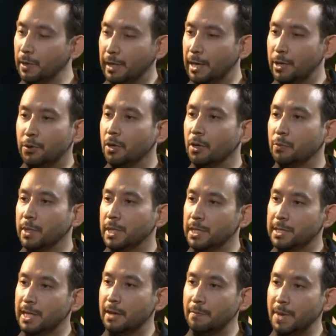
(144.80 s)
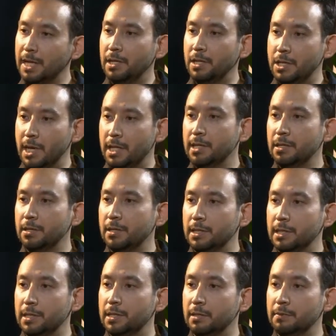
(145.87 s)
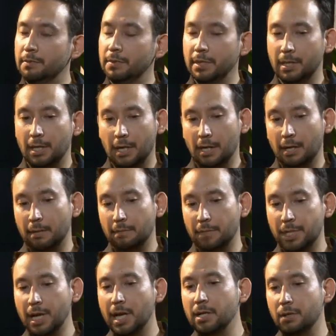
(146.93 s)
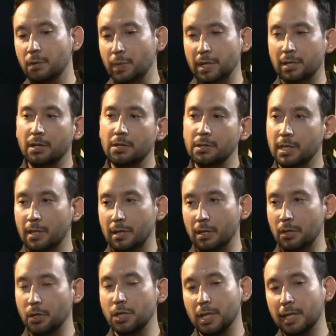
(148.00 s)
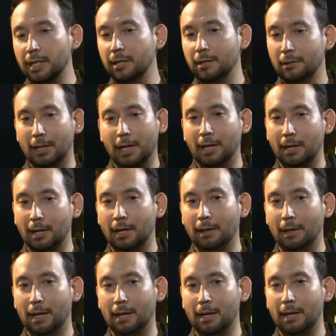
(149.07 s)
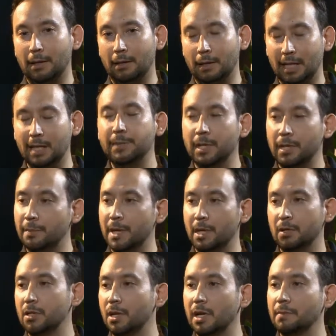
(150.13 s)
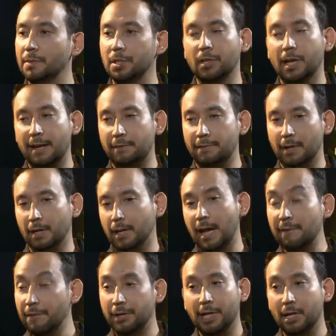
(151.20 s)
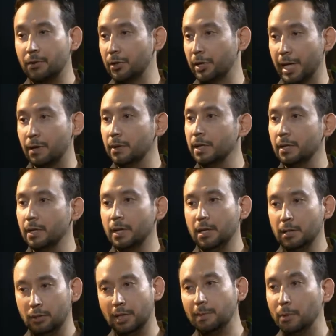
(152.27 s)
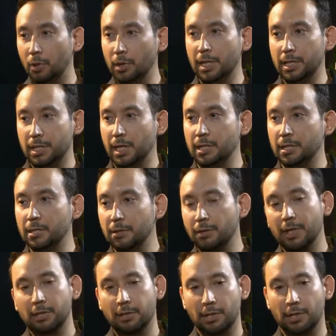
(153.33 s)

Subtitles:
Later on, when they start making changes to the systems, change windows are usually a limited amount of time. So they'll have half an hour or an hour to deploy their changes, right?